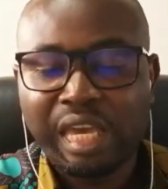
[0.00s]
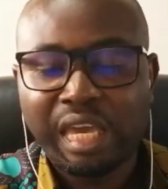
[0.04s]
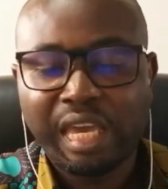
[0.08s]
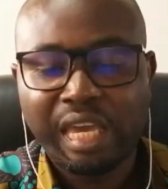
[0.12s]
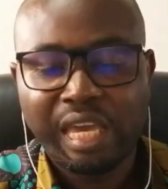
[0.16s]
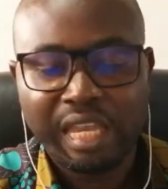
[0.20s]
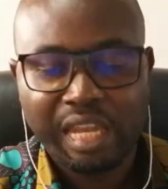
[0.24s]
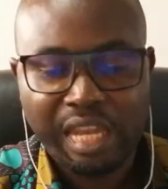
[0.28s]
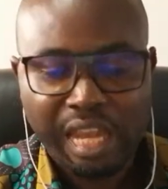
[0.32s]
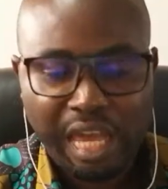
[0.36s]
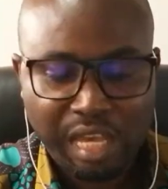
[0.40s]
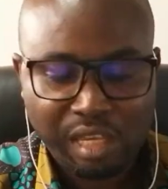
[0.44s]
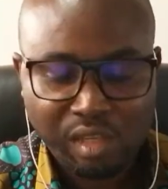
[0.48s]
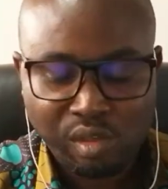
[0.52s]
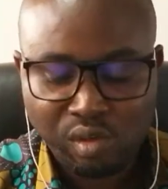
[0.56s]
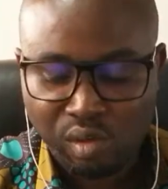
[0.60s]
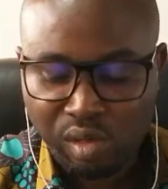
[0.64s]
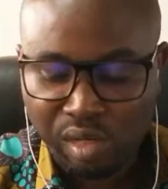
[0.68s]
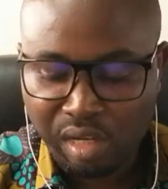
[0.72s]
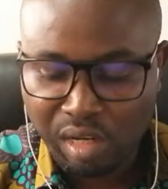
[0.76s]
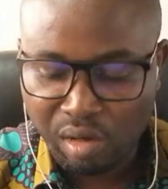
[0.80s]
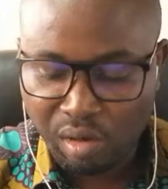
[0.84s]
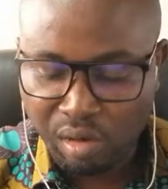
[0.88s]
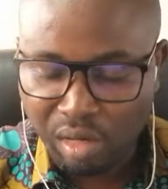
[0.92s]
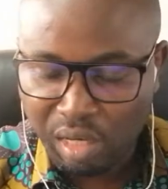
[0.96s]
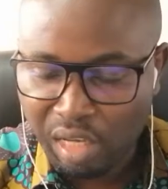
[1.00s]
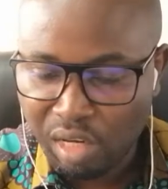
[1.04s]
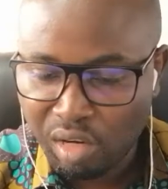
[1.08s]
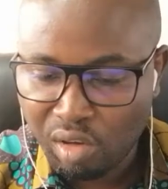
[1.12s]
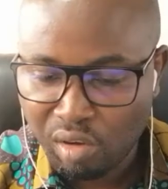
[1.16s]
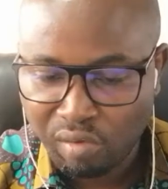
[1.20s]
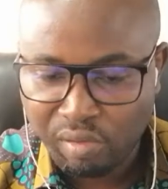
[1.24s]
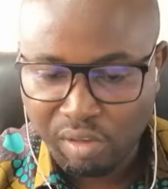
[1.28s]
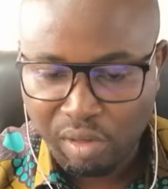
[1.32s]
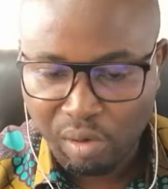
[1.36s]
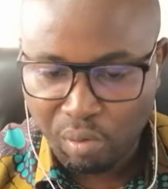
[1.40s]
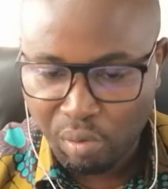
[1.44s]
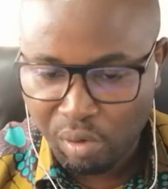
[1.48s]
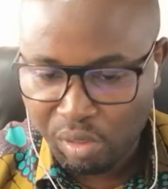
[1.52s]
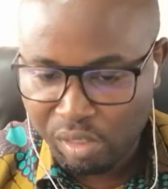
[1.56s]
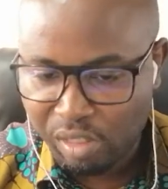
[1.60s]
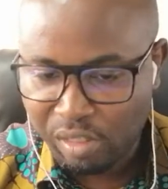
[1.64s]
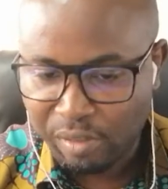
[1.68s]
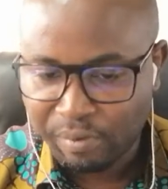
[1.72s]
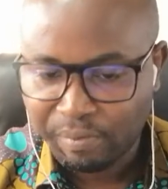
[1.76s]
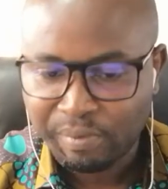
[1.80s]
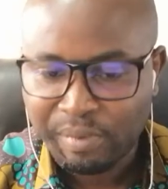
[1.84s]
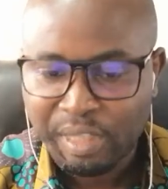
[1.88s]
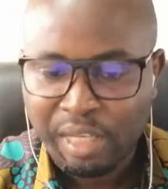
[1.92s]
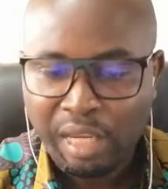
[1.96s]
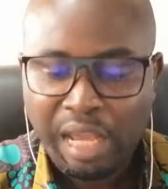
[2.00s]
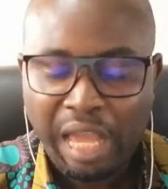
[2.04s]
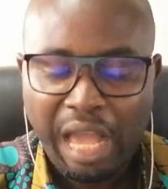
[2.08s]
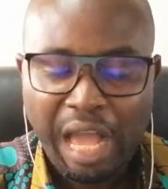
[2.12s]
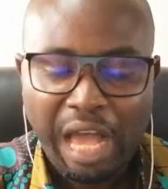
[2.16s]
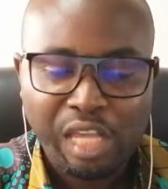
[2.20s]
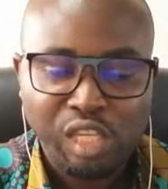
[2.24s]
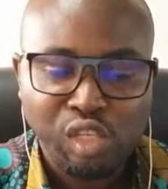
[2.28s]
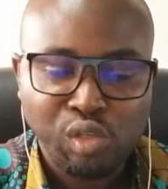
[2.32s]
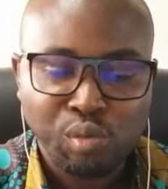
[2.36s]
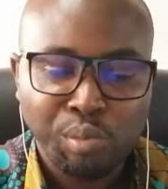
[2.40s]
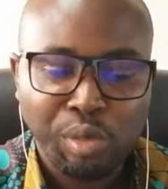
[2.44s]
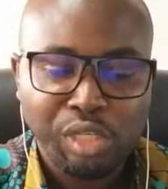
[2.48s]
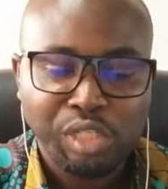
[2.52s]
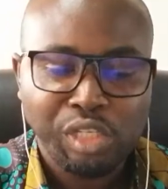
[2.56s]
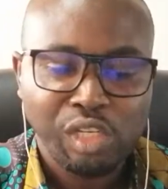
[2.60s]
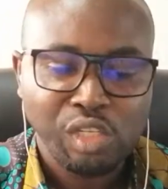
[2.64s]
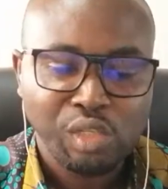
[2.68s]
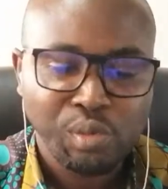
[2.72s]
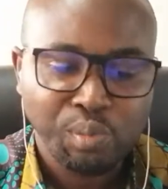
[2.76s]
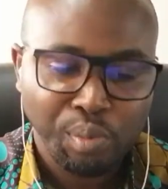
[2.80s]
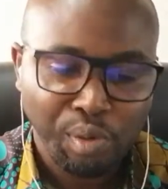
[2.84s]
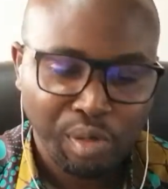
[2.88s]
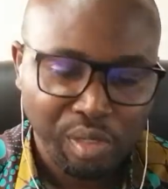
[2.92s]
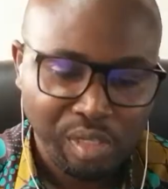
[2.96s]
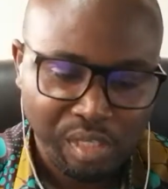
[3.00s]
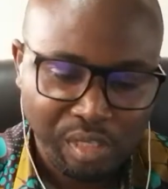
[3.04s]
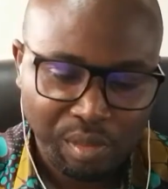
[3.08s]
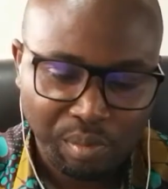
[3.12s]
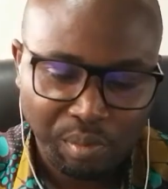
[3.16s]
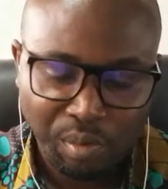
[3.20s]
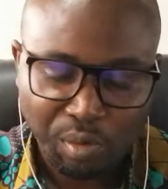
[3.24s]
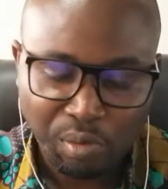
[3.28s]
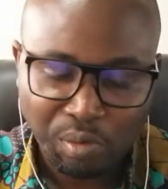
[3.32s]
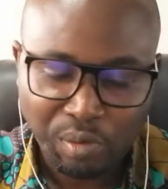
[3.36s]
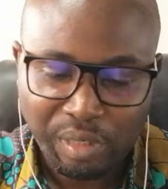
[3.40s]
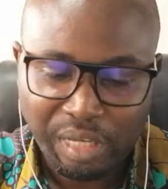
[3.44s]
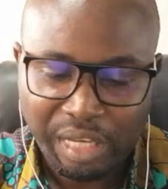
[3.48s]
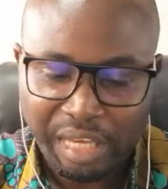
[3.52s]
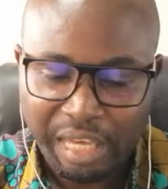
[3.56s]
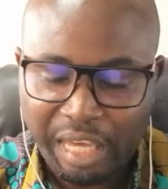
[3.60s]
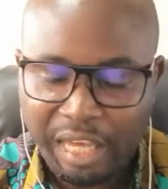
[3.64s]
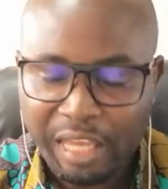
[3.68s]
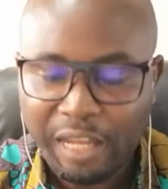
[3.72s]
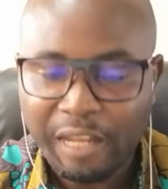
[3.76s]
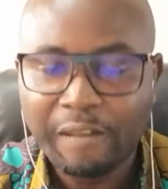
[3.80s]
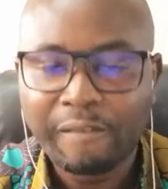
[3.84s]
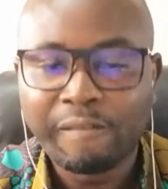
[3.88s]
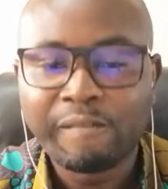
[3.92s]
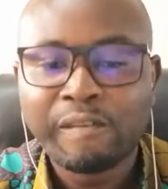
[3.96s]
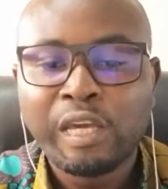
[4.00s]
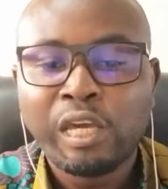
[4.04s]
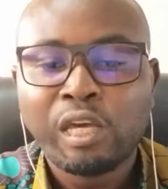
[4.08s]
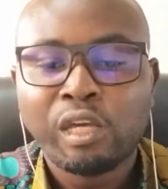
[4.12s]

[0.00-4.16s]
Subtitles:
in answering any of the questions. As much as possible, again,